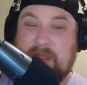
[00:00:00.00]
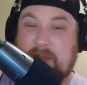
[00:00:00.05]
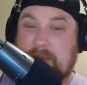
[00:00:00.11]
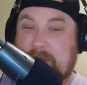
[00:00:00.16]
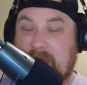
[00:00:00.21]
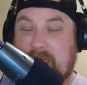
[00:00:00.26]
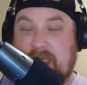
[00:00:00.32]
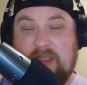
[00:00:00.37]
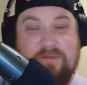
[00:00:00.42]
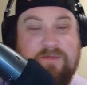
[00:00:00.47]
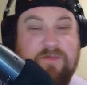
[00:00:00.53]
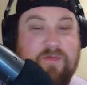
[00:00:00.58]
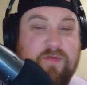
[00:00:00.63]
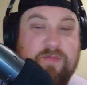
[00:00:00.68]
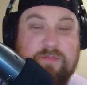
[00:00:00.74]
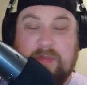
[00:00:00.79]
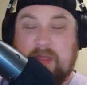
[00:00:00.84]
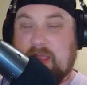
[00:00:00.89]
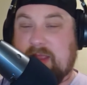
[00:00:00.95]
Back and
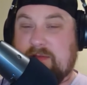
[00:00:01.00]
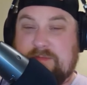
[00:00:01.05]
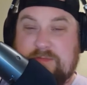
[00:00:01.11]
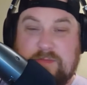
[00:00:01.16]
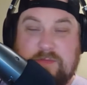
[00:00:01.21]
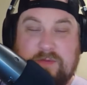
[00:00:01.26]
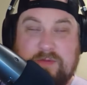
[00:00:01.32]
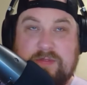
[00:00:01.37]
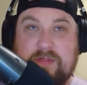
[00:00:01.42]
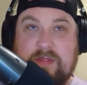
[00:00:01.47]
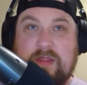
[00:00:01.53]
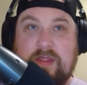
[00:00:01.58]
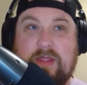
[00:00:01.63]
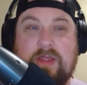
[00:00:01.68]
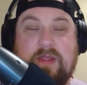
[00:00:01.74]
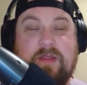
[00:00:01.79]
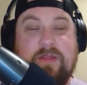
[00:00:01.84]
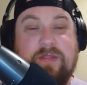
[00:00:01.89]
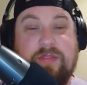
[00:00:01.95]
forth, back and forth.
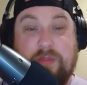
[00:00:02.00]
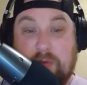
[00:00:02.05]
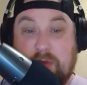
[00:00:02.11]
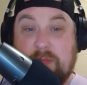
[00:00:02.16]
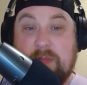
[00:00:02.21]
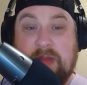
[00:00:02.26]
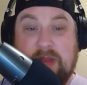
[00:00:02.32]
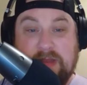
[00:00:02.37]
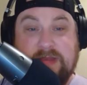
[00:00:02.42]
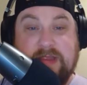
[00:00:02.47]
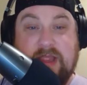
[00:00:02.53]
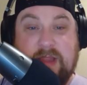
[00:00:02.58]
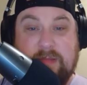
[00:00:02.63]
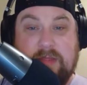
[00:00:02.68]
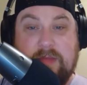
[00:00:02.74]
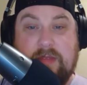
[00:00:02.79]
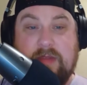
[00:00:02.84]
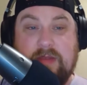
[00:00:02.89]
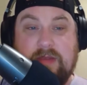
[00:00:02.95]
30-minute
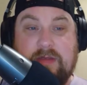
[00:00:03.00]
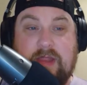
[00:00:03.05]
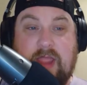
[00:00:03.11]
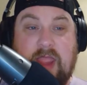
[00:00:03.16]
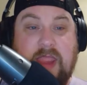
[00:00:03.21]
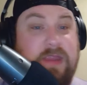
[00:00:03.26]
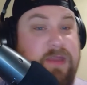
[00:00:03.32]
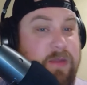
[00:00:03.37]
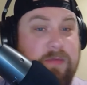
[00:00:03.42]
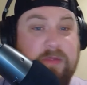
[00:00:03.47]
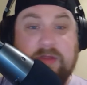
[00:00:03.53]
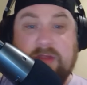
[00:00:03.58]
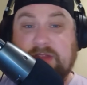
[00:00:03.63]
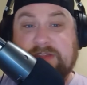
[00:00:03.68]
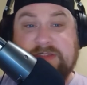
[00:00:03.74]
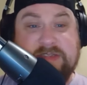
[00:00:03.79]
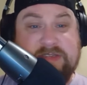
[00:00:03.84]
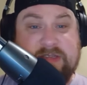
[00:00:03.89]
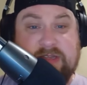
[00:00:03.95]
time limit. AEW
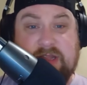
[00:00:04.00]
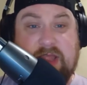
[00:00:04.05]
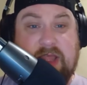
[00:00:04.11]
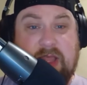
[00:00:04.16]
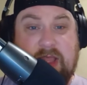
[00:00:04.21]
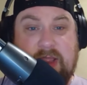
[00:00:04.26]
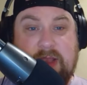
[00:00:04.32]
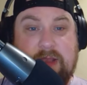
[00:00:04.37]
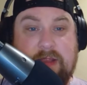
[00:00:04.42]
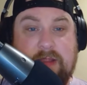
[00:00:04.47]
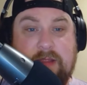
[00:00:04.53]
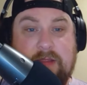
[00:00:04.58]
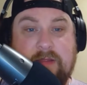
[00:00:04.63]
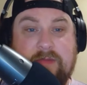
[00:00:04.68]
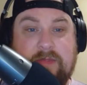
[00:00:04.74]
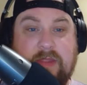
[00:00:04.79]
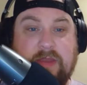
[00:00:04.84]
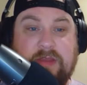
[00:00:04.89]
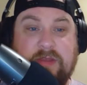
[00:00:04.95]
does this a lot.
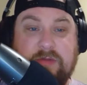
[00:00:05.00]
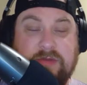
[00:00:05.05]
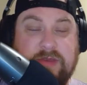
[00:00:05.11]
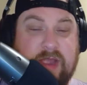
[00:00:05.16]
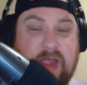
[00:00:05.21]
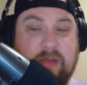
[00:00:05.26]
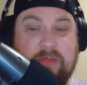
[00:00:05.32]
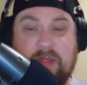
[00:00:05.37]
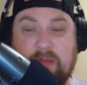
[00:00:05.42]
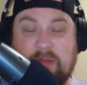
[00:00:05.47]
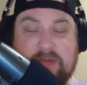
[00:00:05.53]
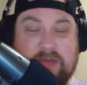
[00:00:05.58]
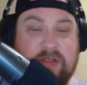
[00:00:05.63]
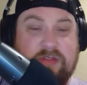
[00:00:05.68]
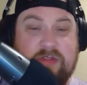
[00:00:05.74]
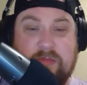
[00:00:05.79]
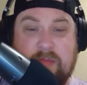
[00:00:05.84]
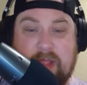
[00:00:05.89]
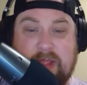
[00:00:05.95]
They do time limits
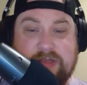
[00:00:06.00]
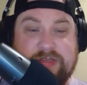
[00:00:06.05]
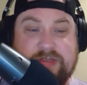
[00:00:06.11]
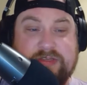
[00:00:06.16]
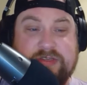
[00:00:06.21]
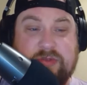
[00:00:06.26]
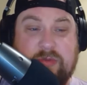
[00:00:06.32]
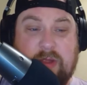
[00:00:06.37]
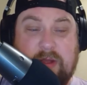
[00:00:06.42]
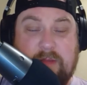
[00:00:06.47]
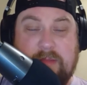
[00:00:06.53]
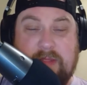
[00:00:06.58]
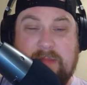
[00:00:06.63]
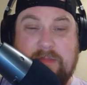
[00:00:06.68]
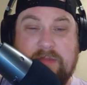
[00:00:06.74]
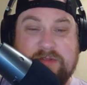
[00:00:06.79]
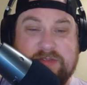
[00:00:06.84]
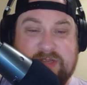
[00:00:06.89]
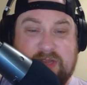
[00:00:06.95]
on their matches quite a
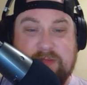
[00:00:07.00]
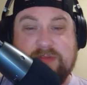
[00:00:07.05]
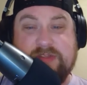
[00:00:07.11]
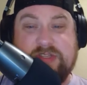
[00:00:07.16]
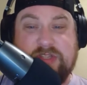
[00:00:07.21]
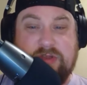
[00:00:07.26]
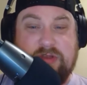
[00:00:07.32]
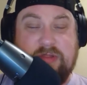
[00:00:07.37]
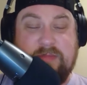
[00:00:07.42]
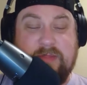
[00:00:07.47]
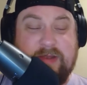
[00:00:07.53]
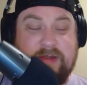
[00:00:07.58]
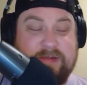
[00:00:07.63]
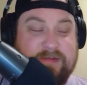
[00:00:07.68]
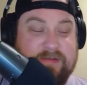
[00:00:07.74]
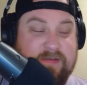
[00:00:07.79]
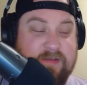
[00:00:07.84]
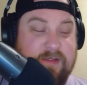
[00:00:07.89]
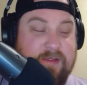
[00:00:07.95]
bit. Most of the time it's 30
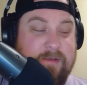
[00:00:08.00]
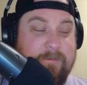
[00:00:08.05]
minutes.